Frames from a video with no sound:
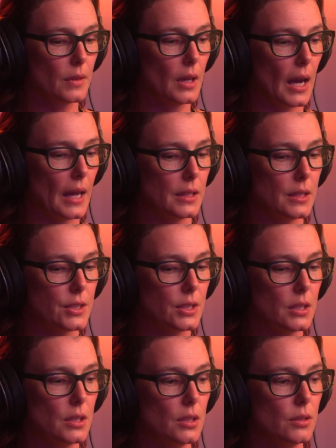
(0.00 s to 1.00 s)
And
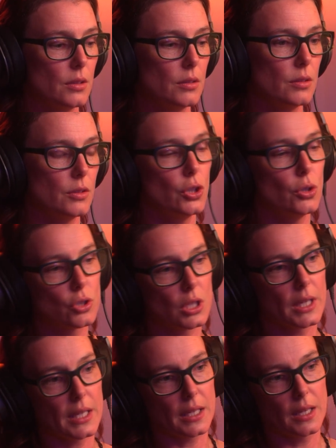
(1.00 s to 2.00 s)

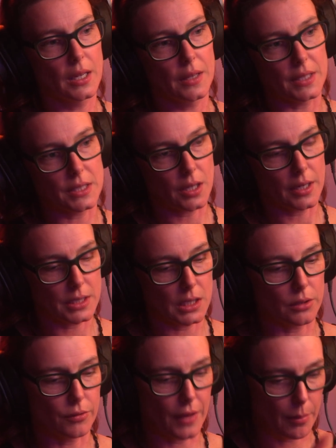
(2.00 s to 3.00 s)
usually this
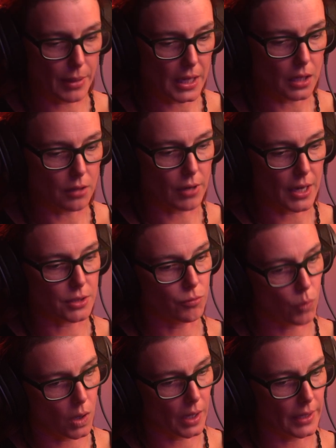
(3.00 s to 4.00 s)
idea of there being
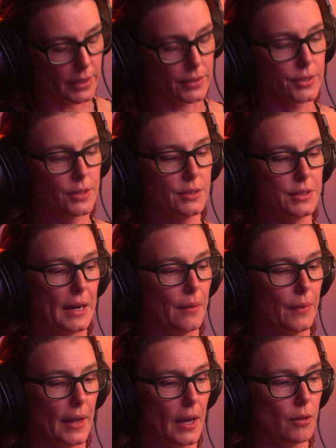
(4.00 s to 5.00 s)
reservoirs
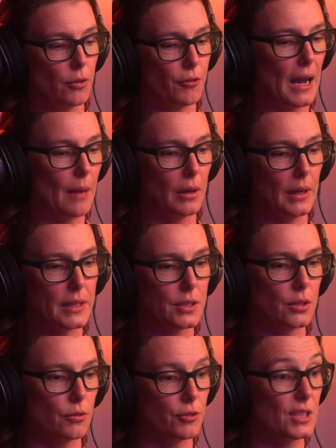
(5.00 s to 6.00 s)
down there of happily
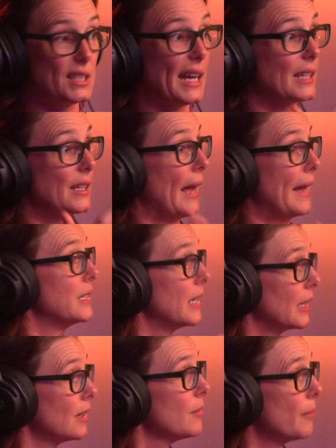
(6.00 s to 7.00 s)
sort of
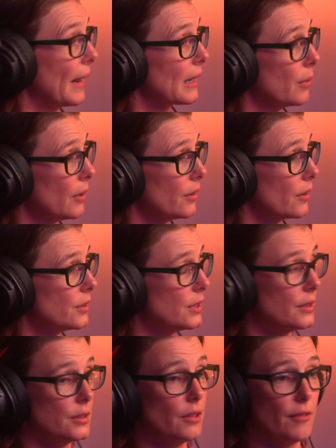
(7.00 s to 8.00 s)
stagnating magma
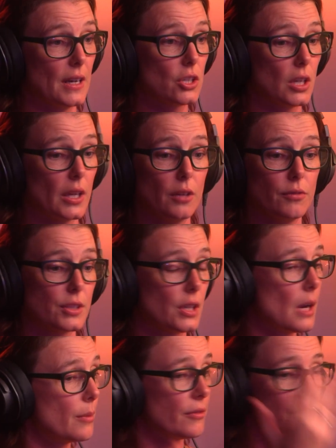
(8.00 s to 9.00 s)
that eventually over
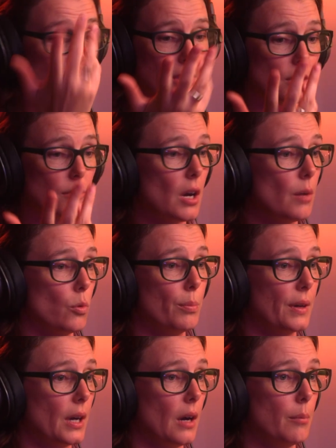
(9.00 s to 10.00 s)
time, if it doesn't erupt, will
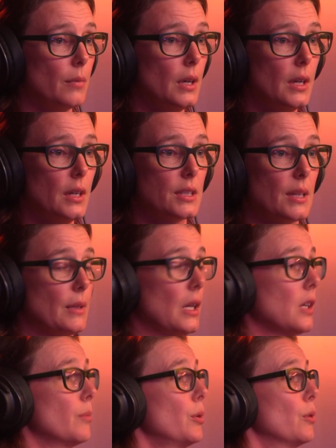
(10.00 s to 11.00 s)
become something
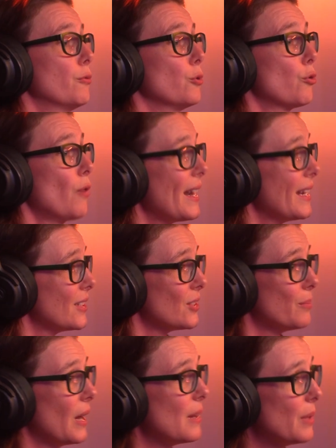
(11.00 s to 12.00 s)
like a beautiful granite,
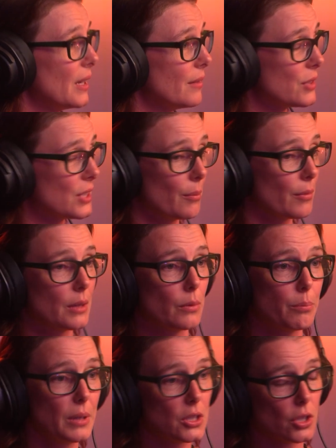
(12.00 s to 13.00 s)
maybe something
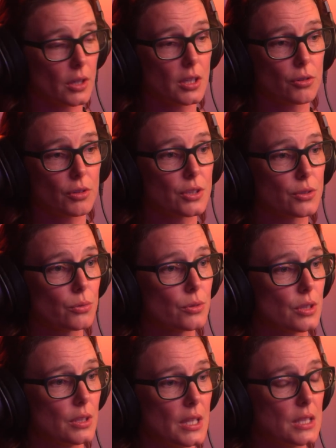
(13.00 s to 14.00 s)
with big chunky crystals
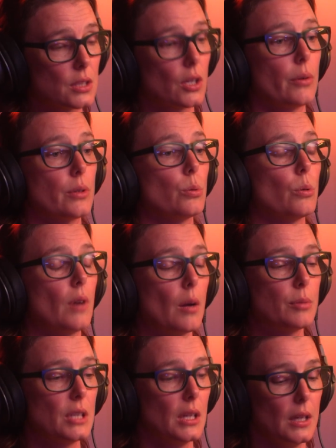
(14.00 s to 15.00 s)
that isn't going to erupt.